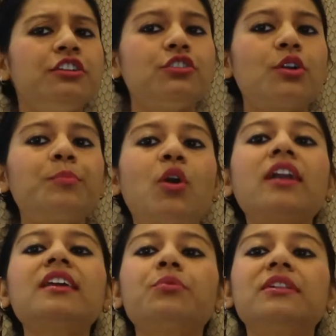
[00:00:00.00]
Your
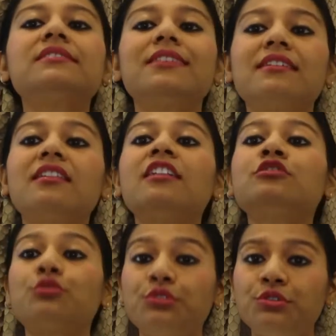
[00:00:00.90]
body will signal
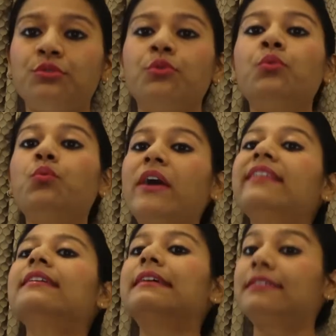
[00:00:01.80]
to you when
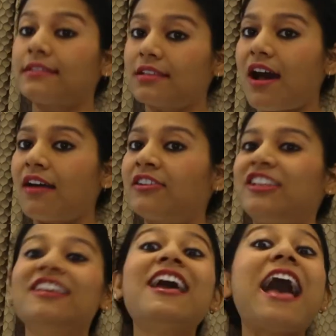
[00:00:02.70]
it is
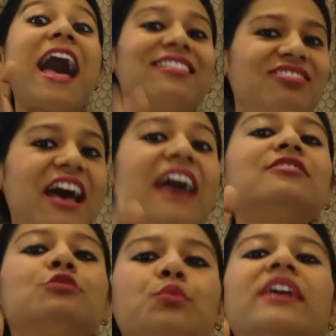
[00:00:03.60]
hungry, and
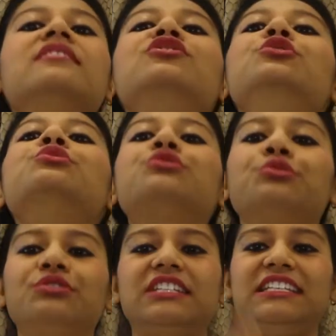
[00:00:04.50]
that's when you
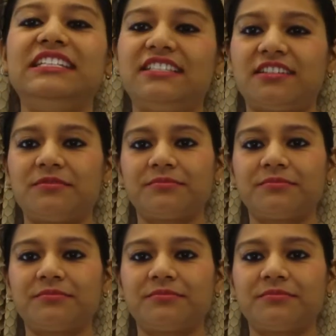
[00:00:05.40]
should eat.